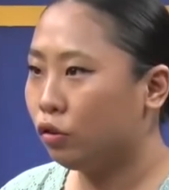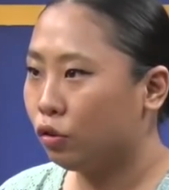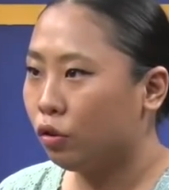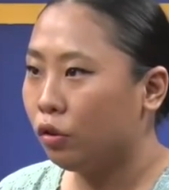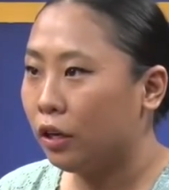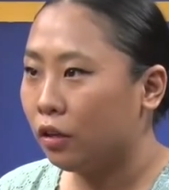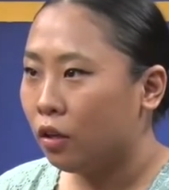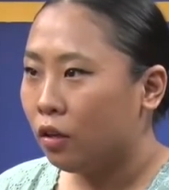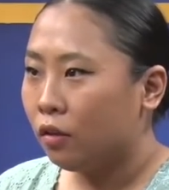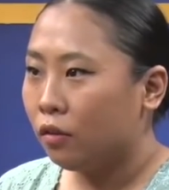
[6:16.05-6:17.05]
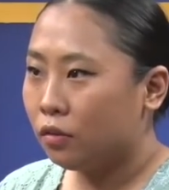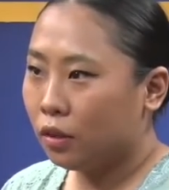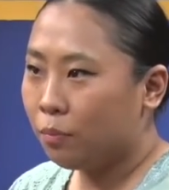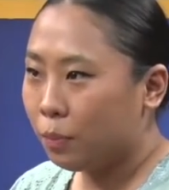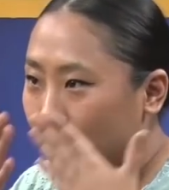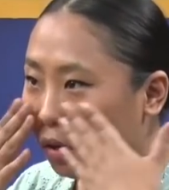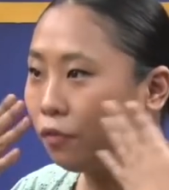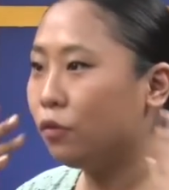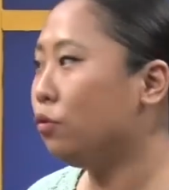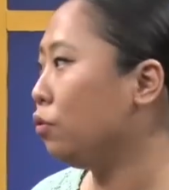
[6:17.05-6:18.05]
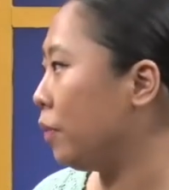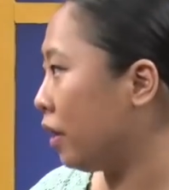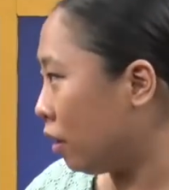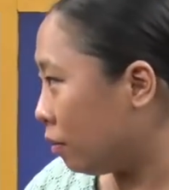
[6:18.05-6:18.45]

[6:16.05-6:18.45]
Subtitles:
So like. Some people love to do makeup.